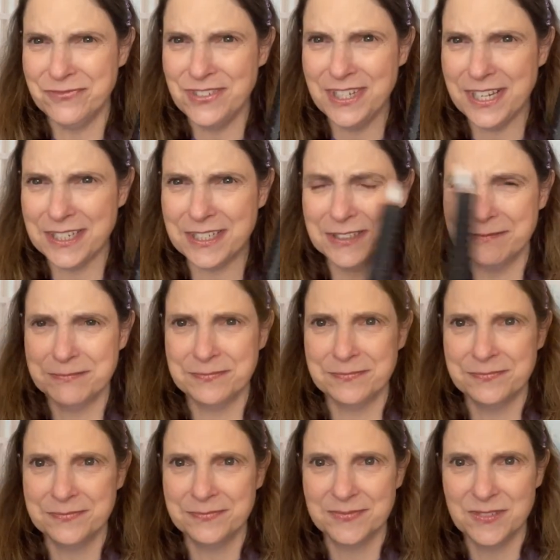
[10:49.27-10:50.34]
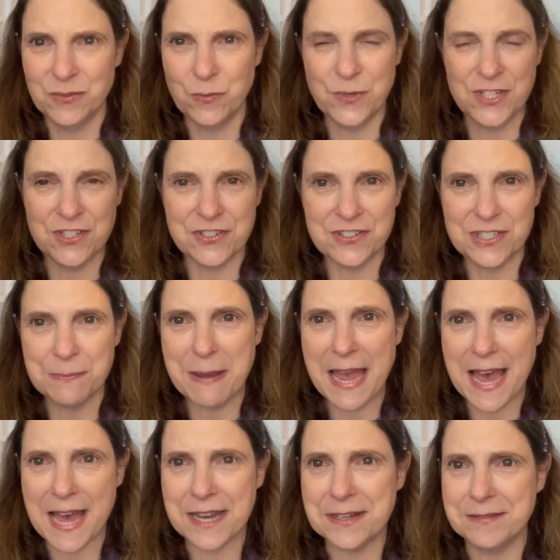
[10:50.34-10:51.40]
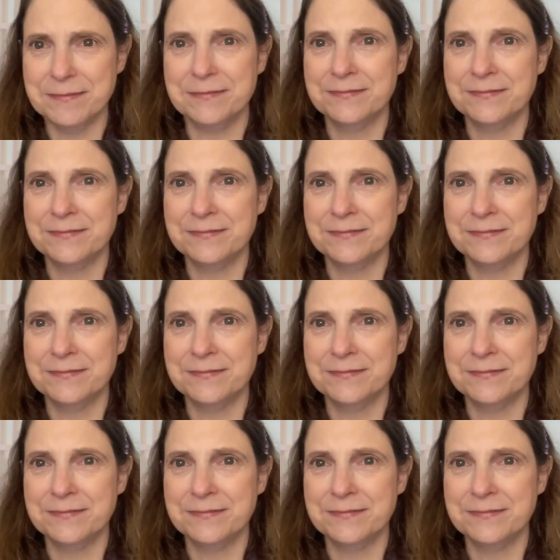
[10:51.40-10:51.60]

yuck, winter is bad.